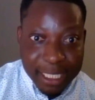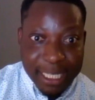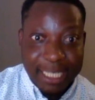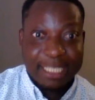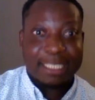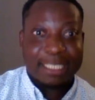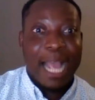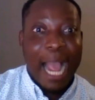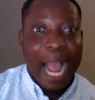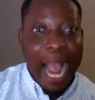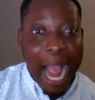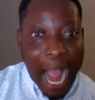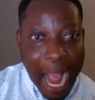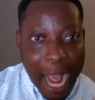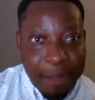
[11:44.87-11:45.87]
is
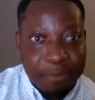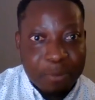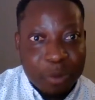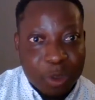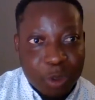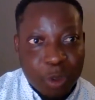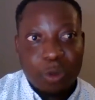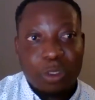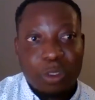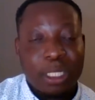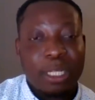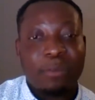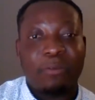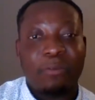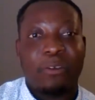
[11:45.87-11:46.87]

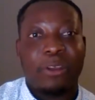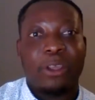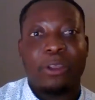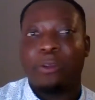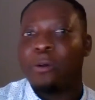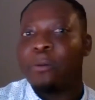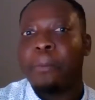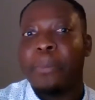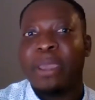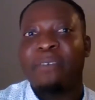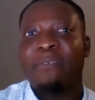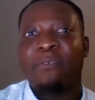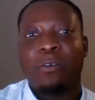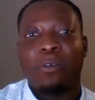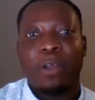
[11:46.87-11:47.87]
absolutely free. You don't
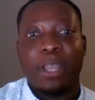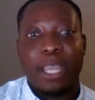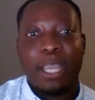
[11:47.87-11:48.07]
pay for